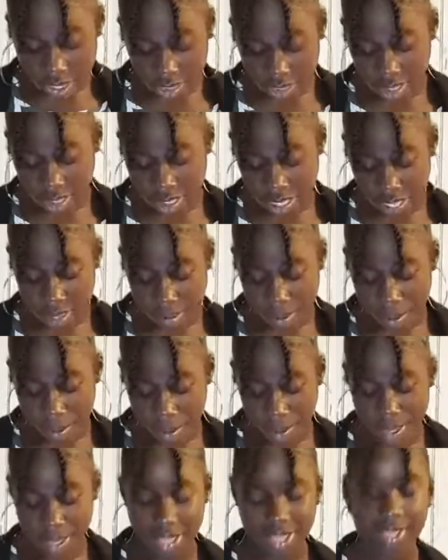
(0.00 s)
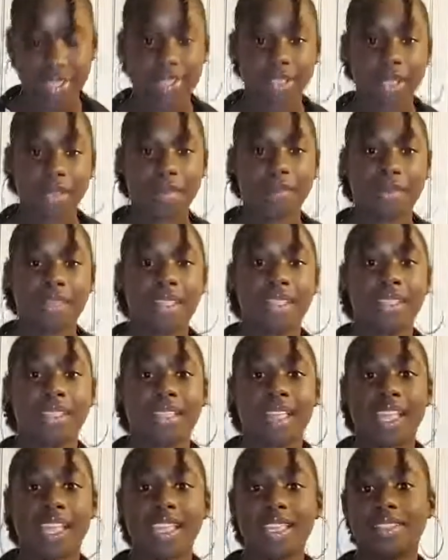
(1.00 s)
to take part in something
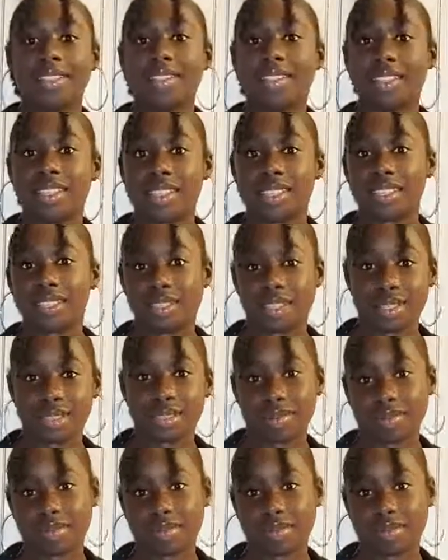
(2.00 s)
that isn't easy.